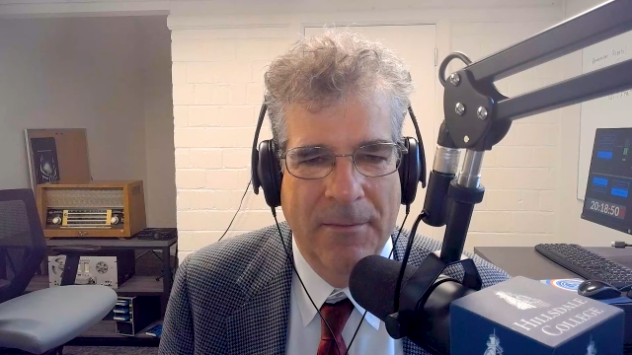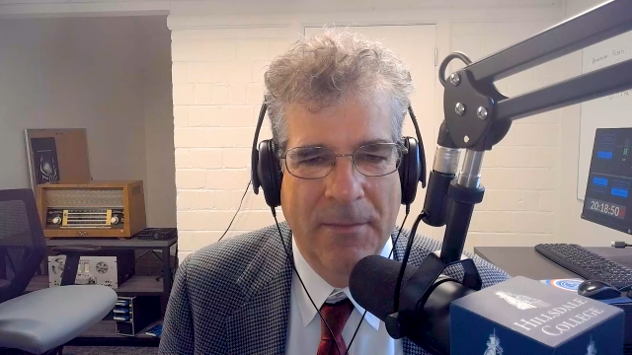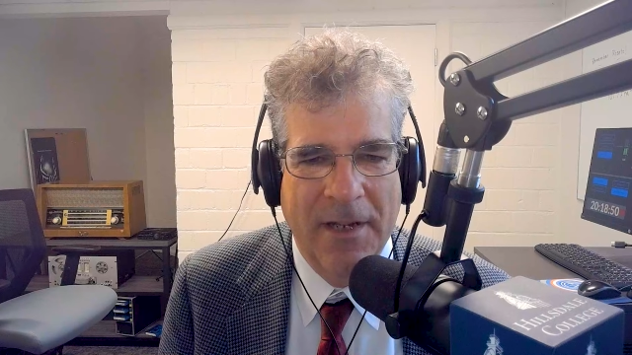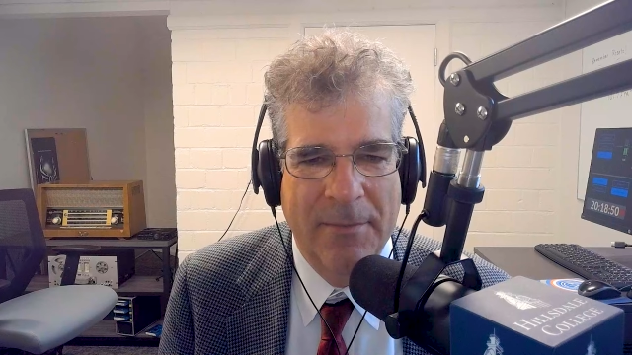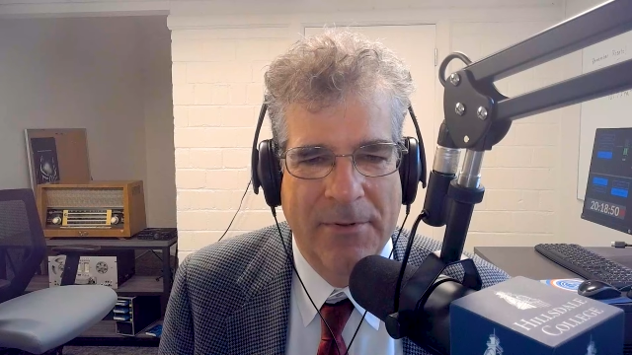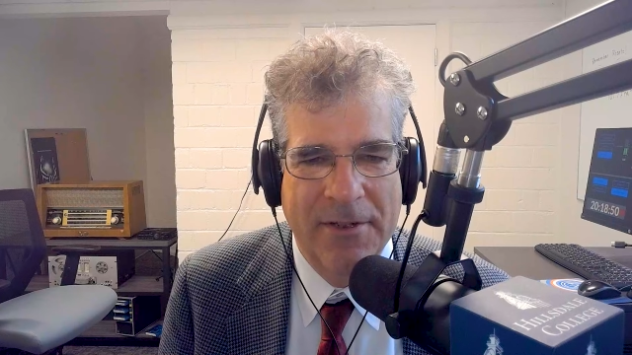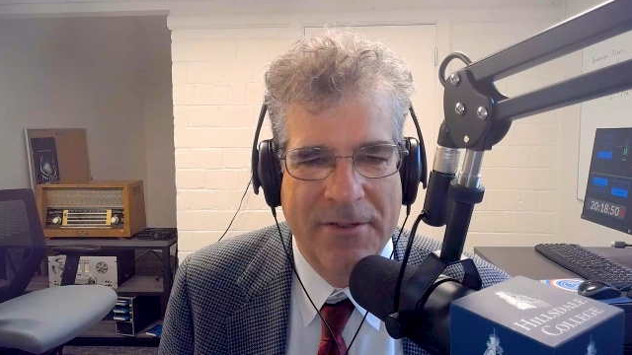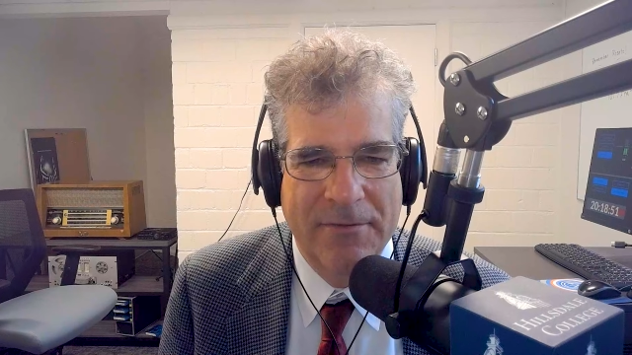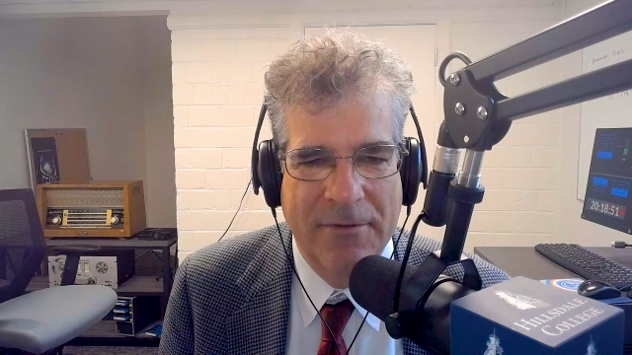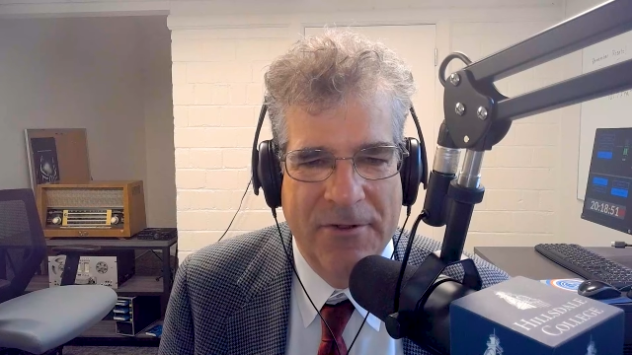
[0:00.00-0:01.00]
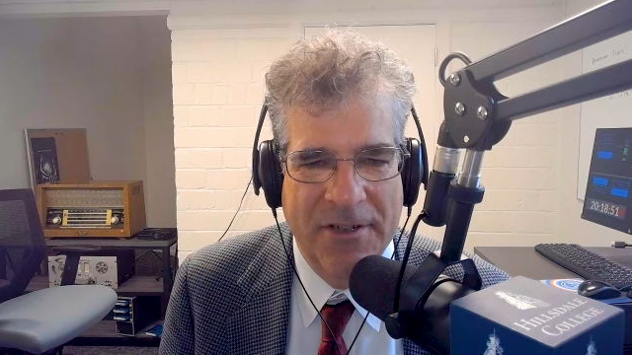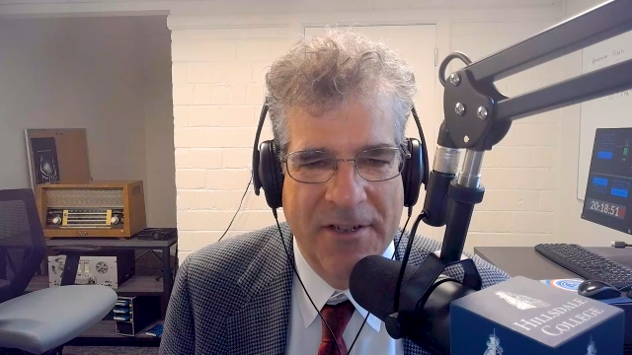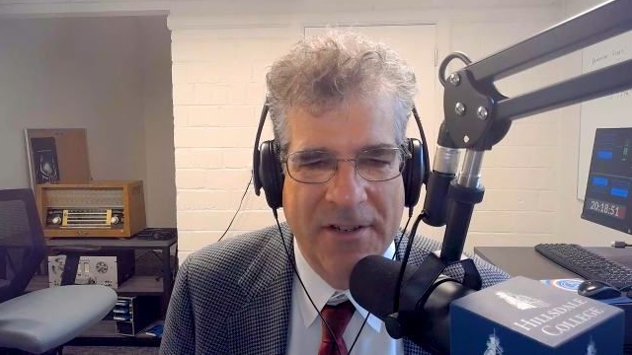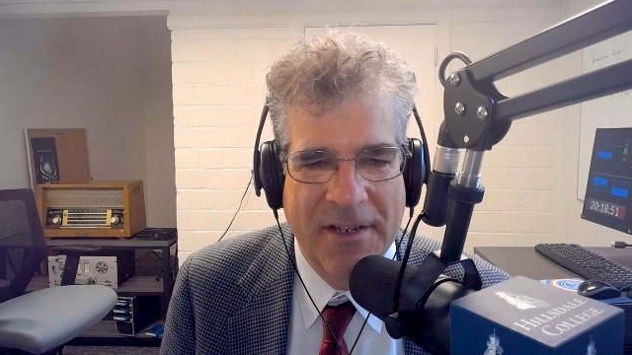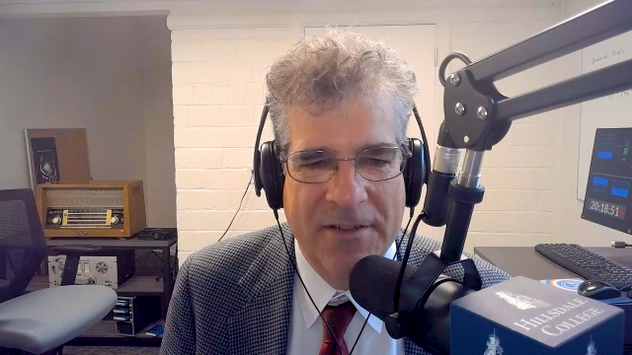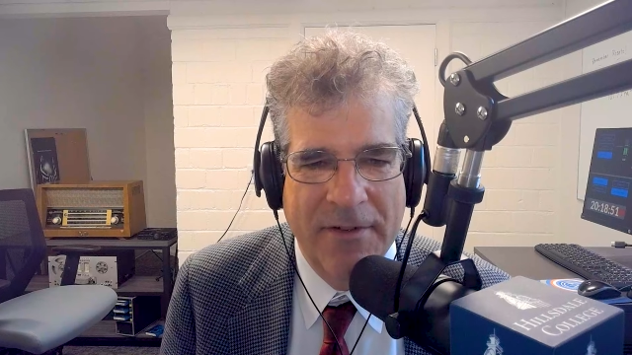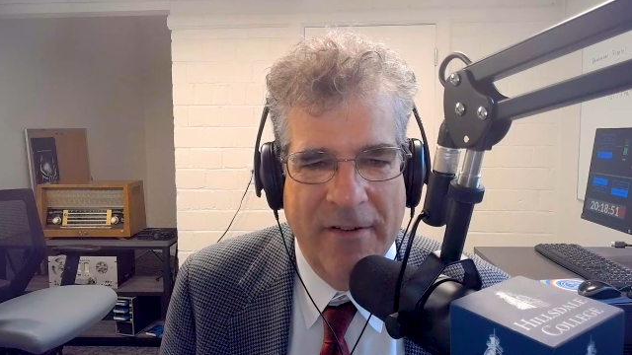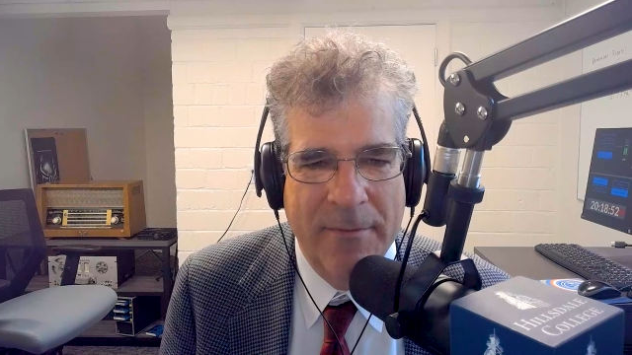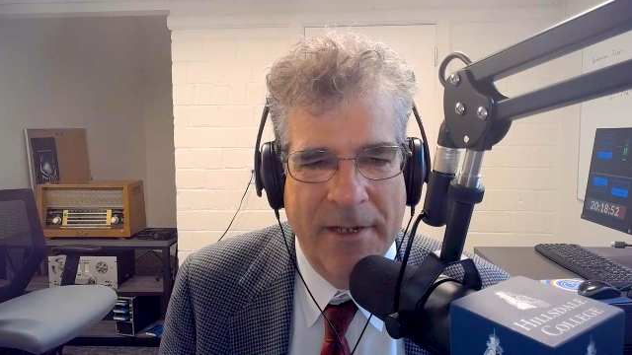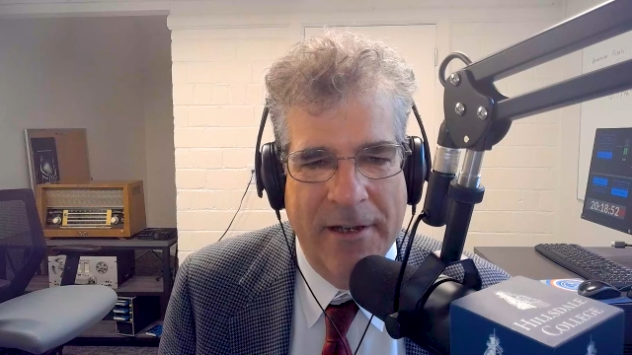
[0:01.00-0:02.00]
My pleasure, Virginia. Thanks for
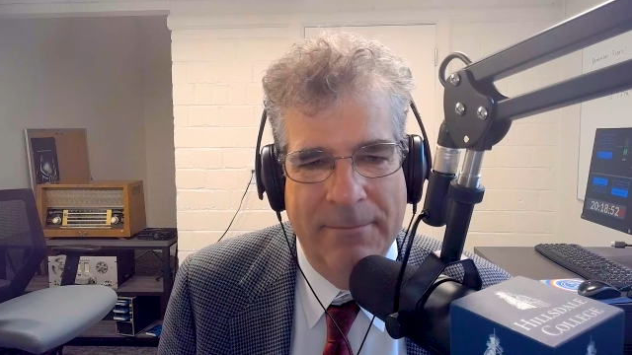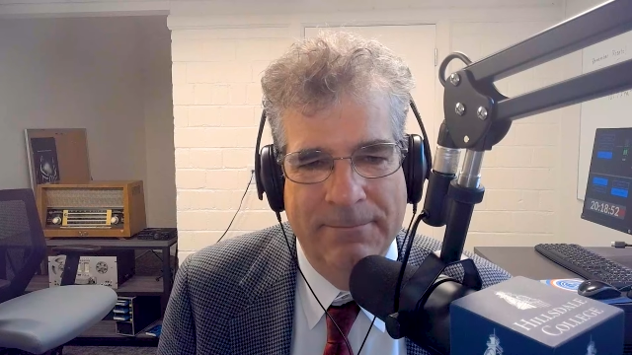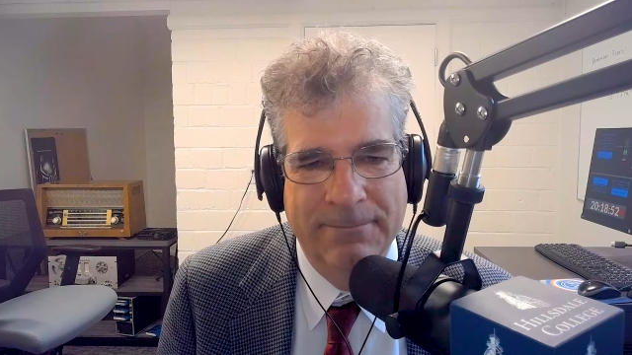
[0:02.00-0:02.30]
having me on.